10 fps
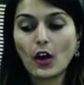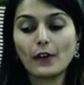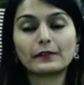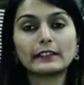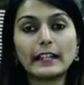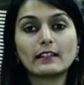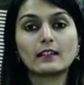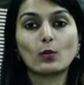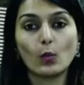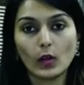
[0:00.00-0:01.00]
of that
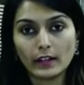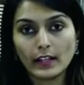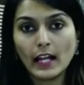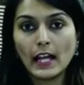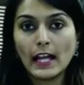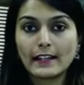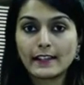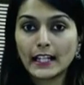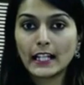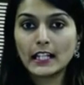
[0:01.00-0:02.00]
word,
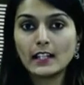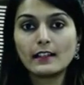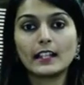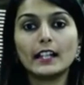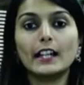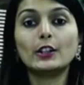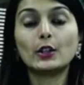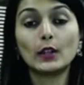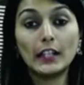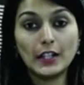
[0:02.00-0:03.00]
and second is
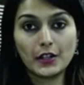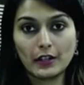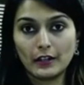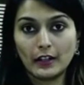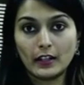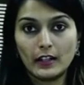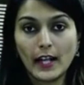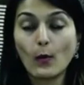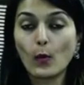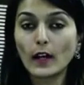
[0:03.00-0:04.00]
intonation.
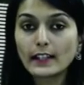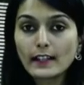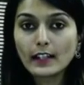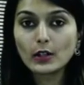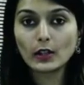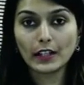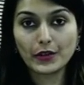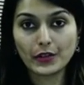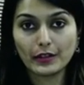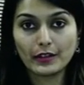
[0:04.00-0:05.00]
Now what is
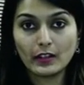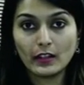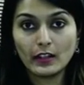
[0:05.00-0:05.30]
intonation?